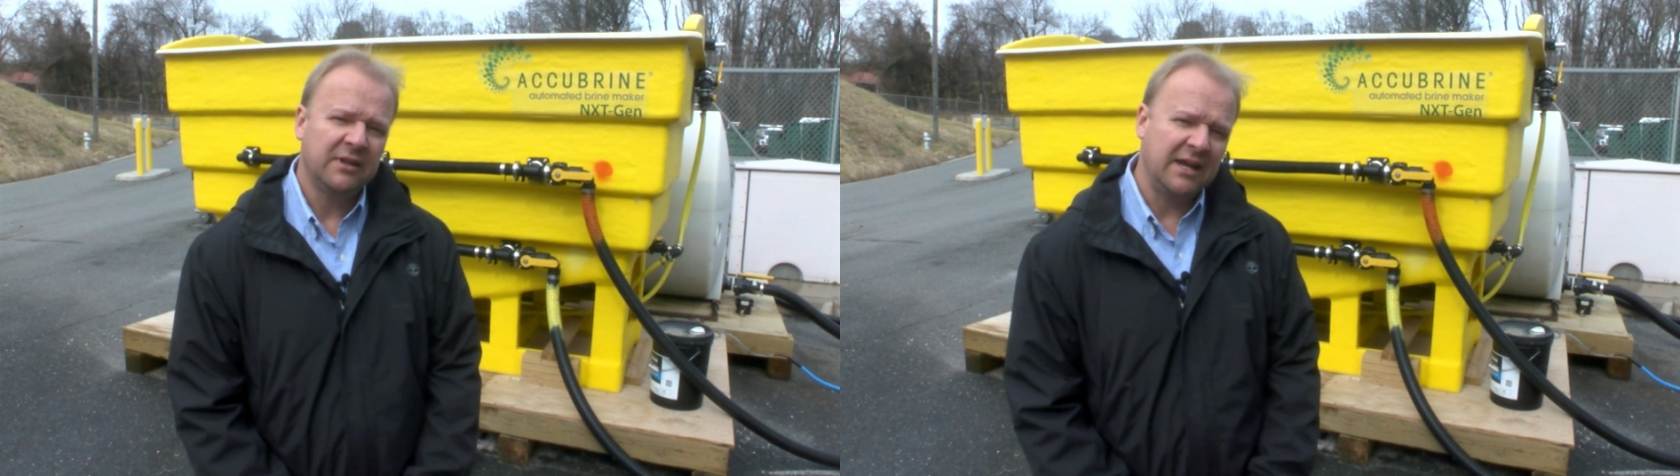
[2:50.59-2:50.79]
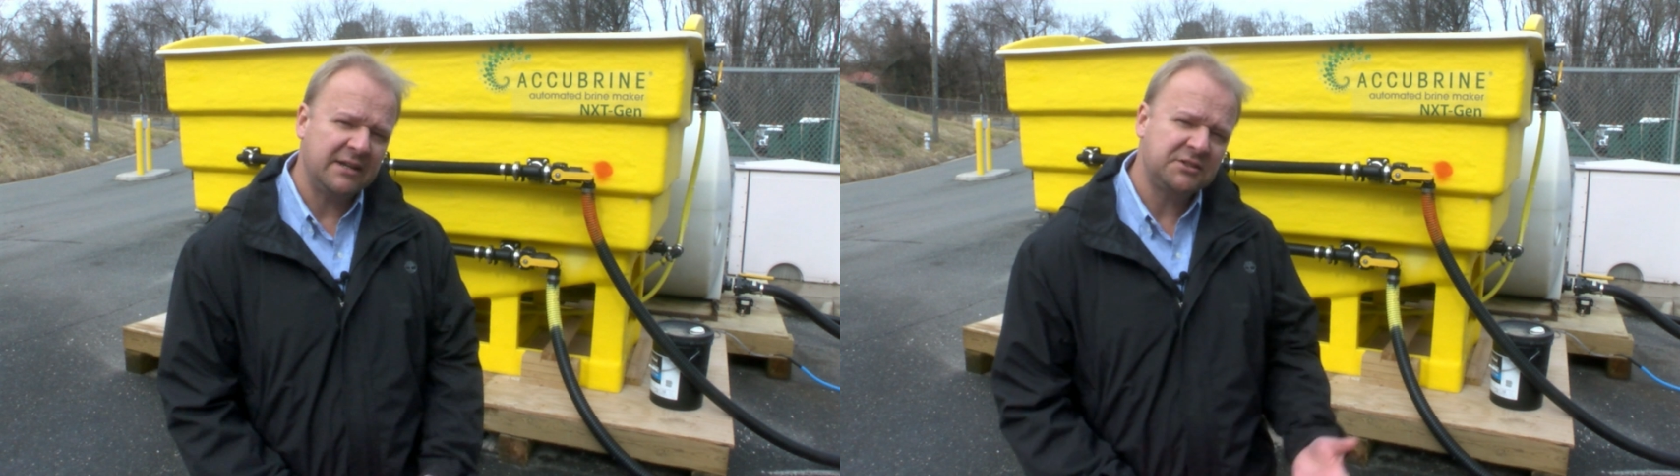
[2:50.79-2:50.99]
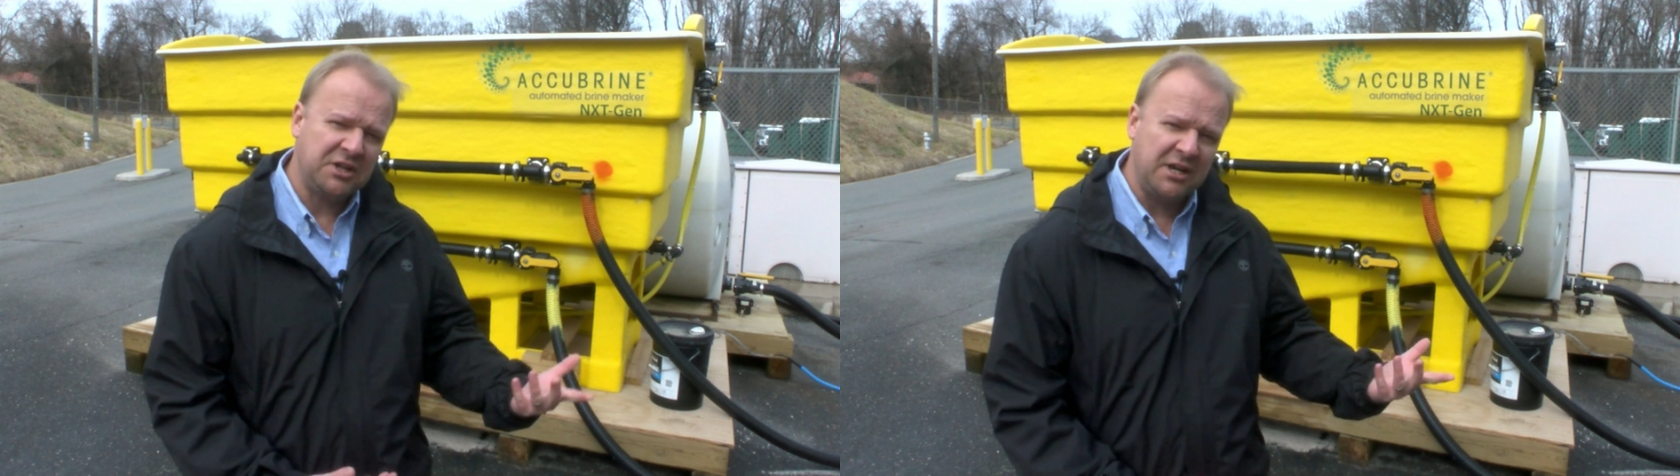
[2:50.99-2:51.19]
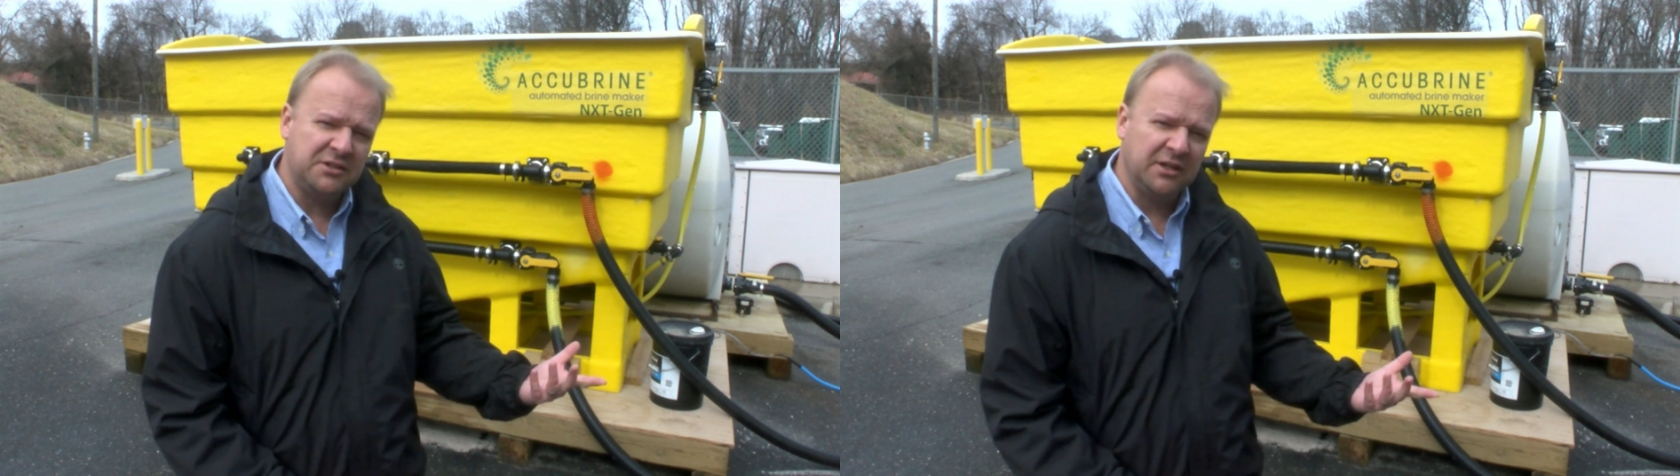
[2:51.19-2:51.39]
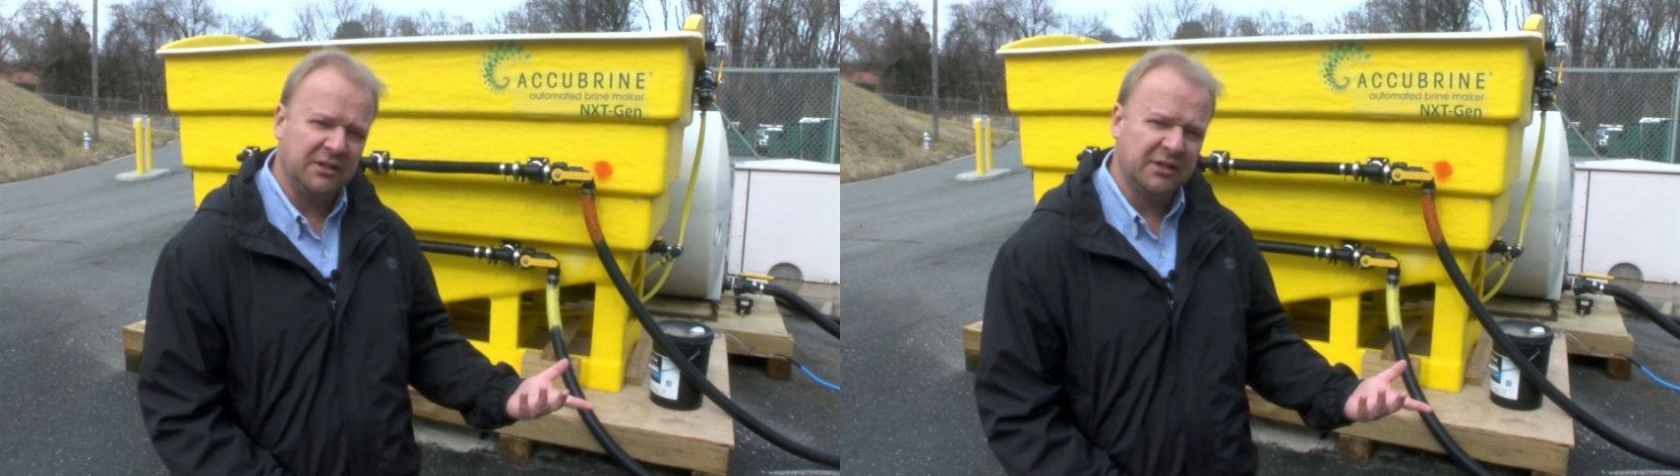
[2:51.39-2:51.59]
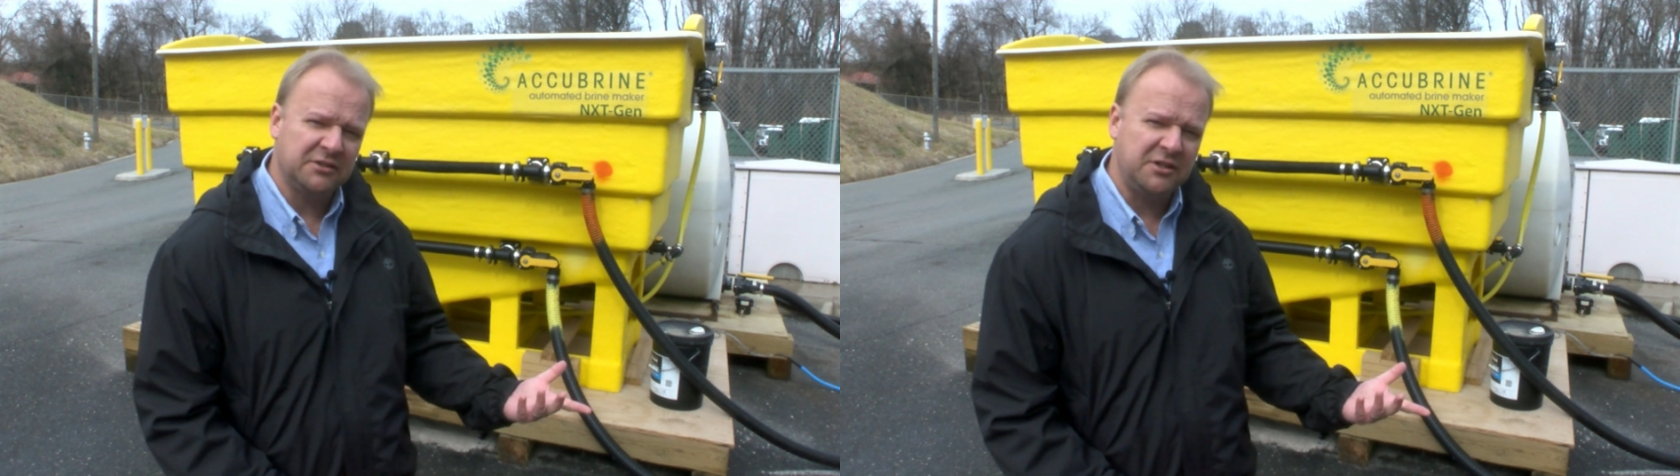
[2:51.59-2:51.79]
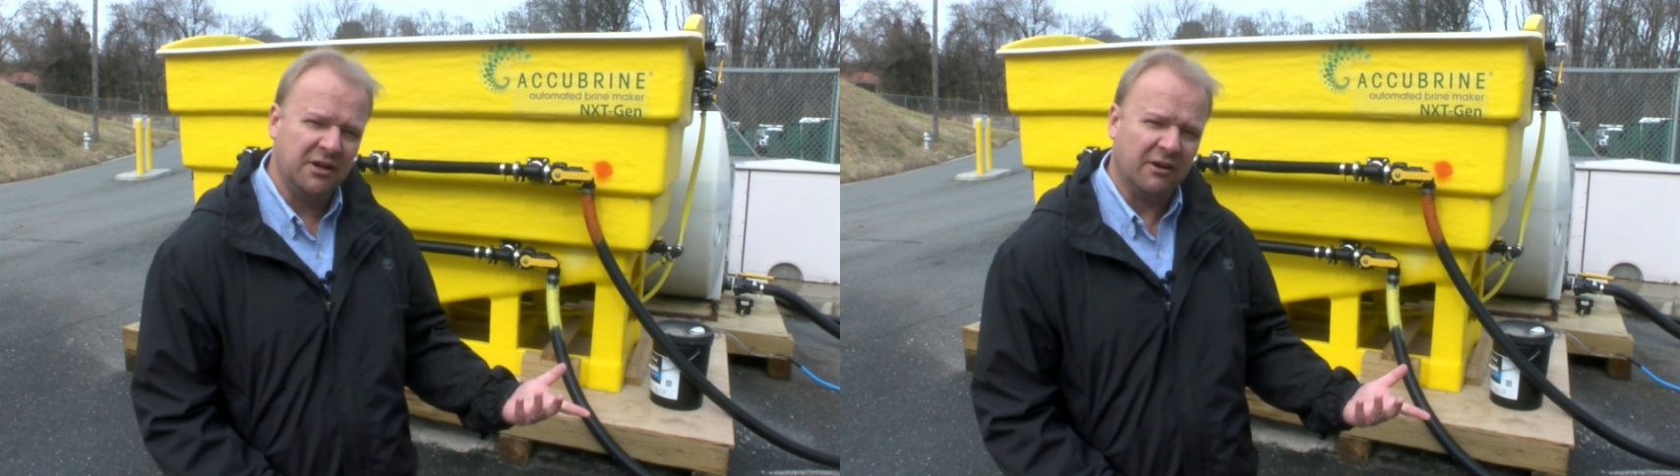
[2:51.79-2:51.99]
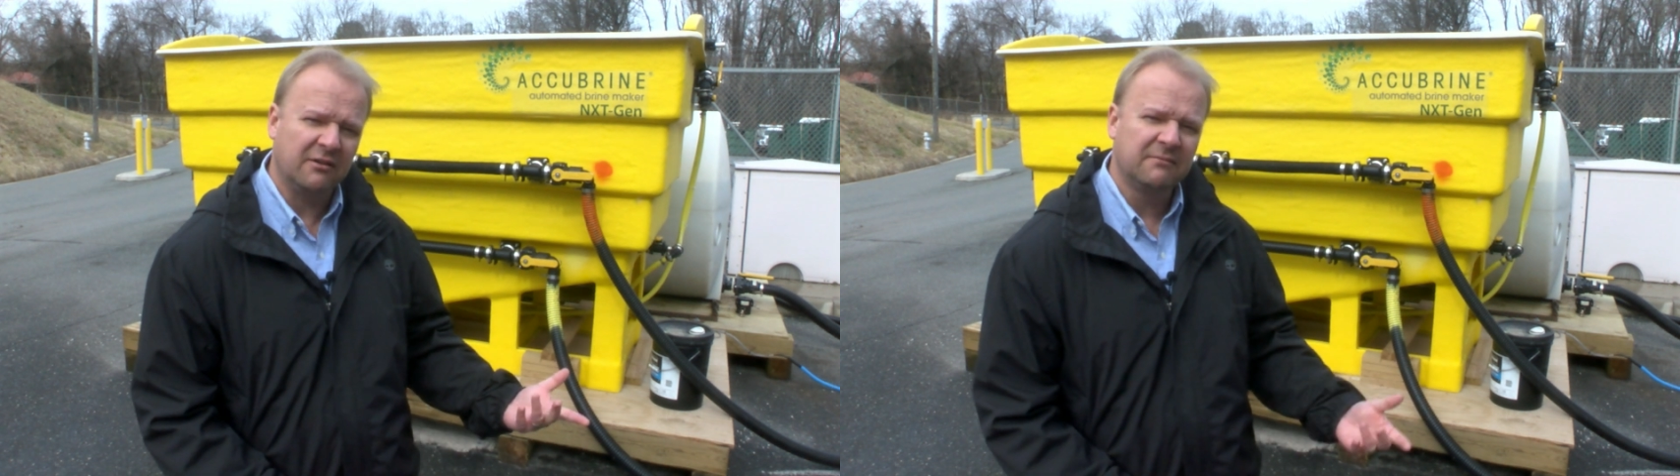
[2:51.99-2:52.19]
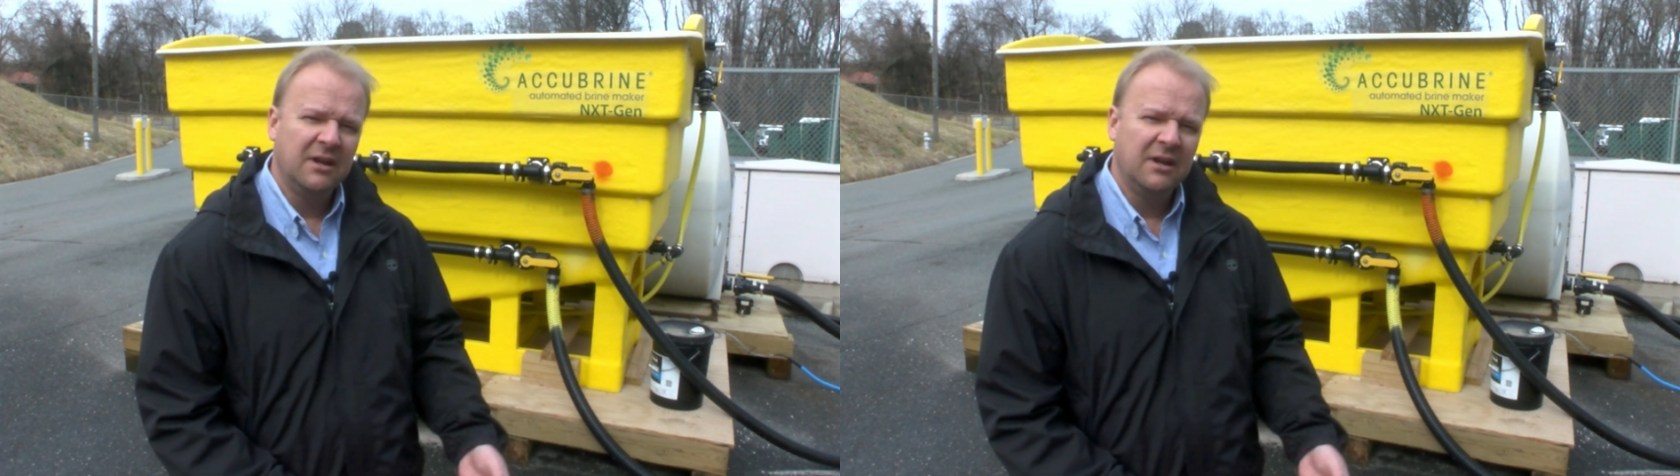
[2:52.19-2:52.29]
That's changing this year.